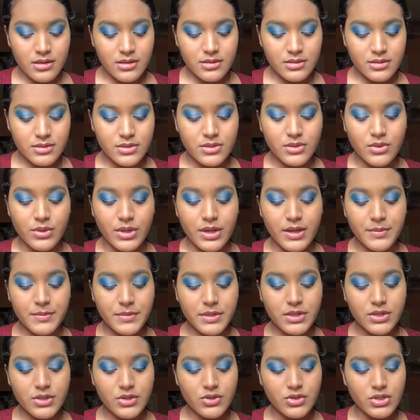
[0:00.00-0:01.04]
So what I'm gonna
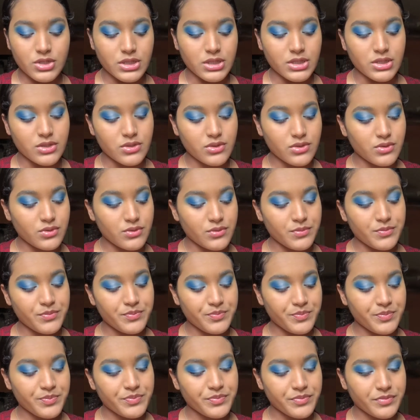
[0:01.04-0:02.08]
usually do,
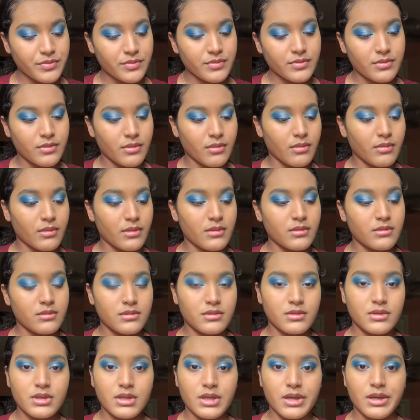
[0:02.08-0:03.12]

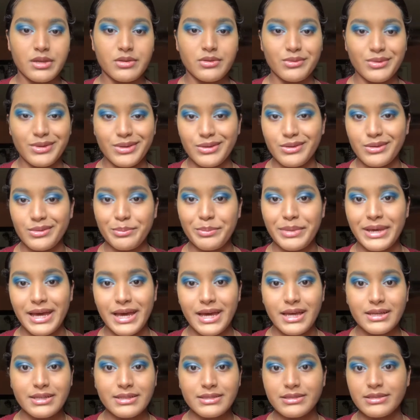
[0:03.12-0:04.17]
I do, you know,
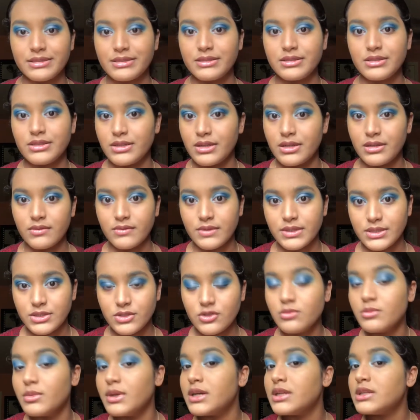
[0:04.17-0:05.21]
pat because, you know, I don't want too
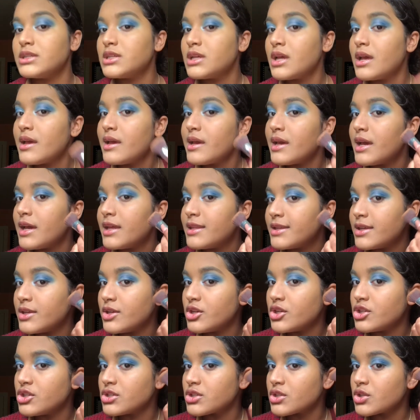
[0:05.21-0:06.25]
much. And then you're
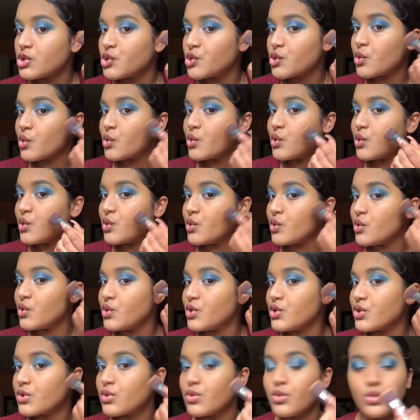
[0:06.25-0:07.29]
just gonna go in
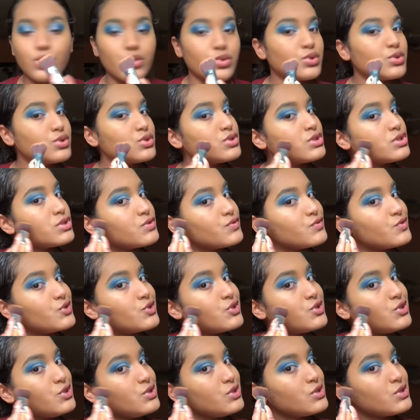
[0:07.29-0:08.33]
your corners of your
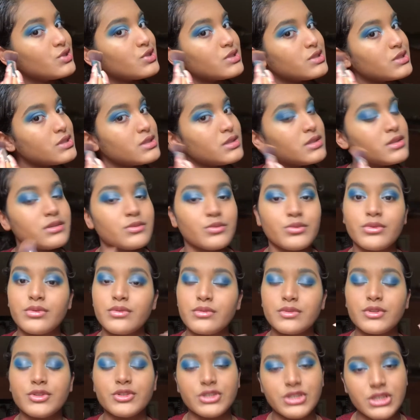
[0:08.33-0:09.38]
cheeks, well,
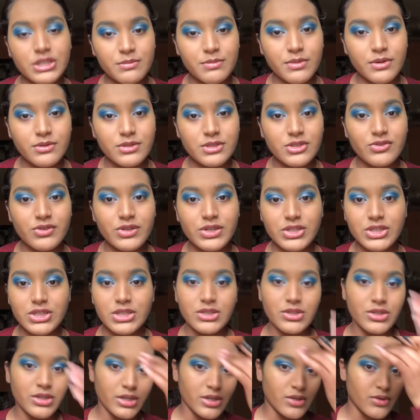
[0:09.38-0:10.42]
your cheekbones, correction.
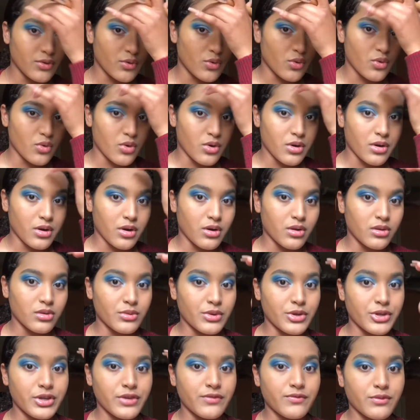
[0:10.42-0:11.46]
You're gonna go all
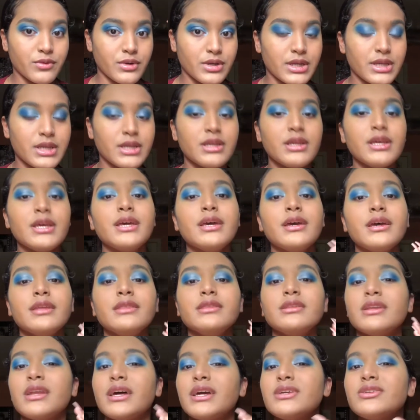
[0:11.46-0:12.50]
around your forehead. And
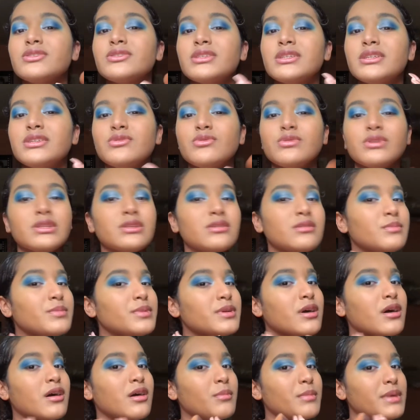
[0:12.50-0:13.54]
then I usually do a little bit
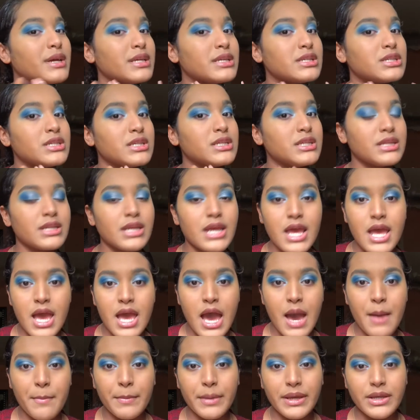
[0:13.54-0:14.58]
on my chin.
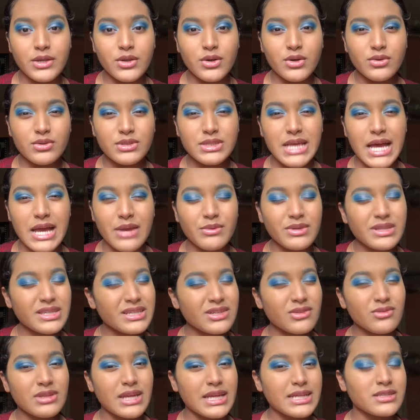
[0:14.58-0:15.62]
My nose, I really
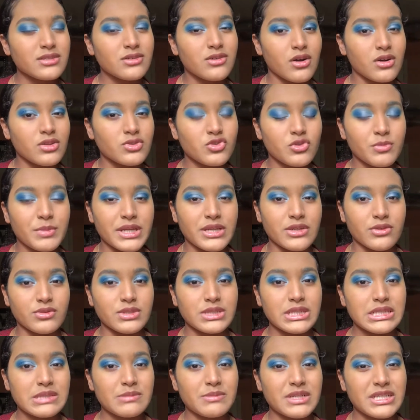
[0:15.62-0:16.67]
don't like to contour my nose
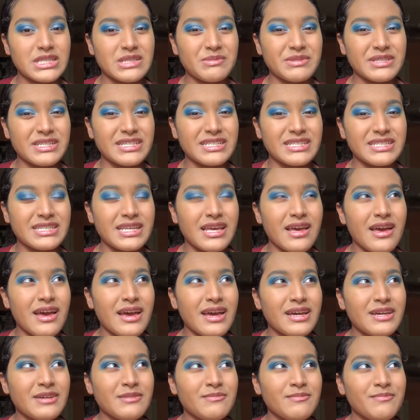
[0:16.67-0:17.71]
as much because,
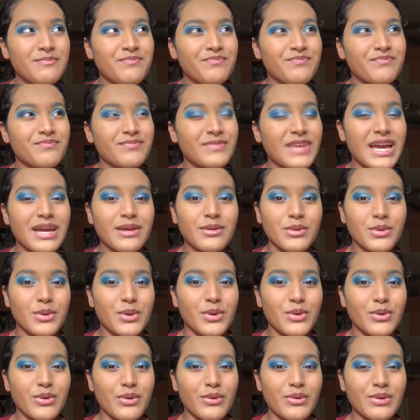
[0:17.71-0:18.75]
I don't
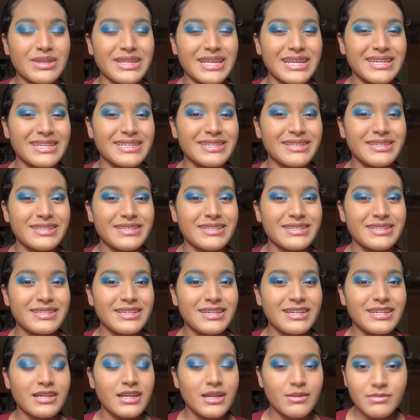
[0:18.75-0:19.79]
know, like,
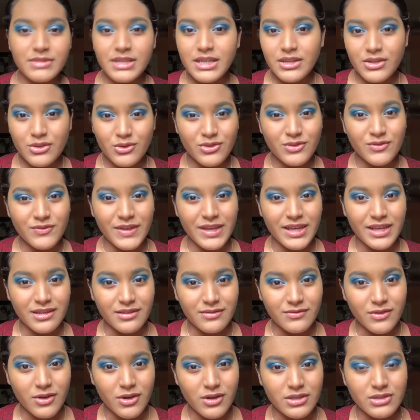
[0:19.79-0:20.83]
I'm not a huge fan of
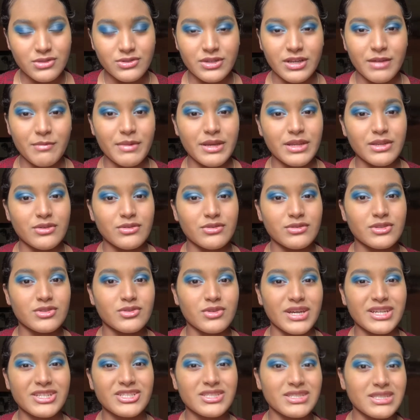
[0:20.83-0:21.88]
contouring my nose, so
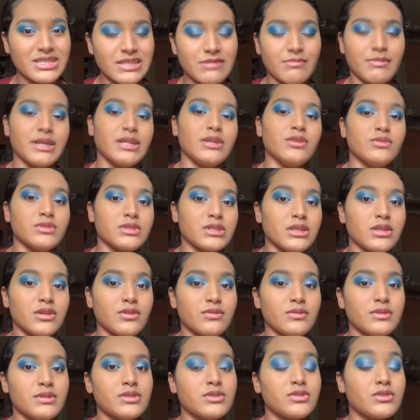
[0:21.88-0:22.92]
I just leave my nose alone.
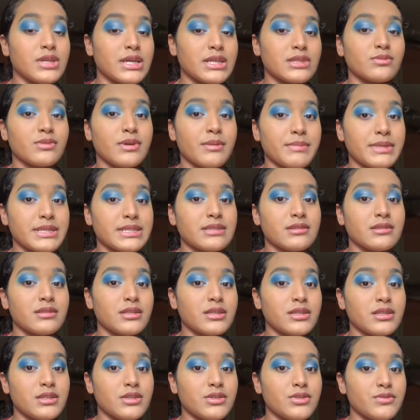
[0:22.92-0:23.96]
So that's what I'm basically
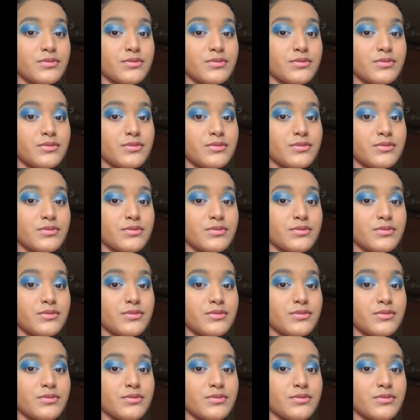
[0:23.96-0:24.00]
gonna do.